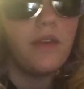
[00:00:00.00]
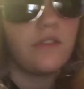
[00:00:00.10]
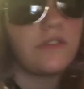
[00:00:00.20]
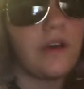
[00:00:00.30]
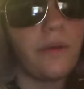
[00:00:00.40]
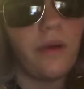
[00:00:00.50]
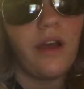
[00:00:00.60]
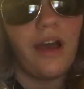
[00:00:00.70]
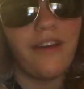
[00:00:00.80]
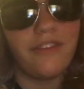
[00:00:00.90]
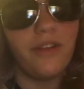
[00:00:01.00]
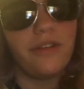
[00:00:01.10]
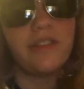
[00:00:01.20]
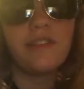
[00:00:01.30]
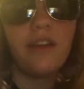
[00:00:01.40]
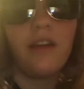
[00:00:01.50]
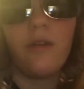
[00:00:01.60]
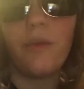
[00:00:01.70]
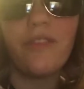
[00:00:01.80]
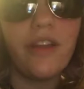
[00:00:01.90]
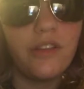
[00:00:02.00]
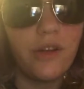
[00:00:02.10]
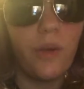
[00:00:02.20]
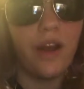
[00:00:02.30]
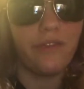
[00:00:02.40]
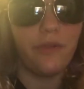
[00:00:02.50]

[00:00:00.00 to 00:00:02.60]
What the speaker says: So, I've noticed we've answered quite a